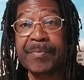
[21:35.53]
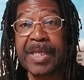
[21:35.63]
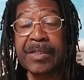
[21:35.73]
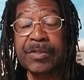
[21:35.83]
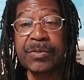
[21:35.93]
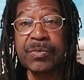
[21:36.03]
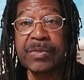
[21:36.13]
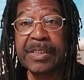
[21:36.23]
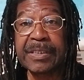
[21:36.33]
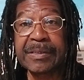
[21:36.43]

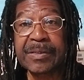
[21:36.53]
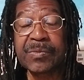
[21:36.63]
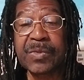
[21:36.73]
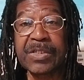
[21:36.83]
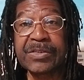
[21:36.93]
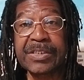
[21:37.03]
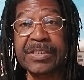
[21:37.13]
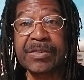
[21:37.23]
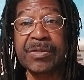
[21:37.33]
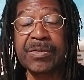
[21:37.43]
including the ones
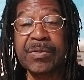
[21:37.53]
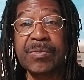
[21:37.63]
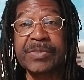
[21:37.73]
in her home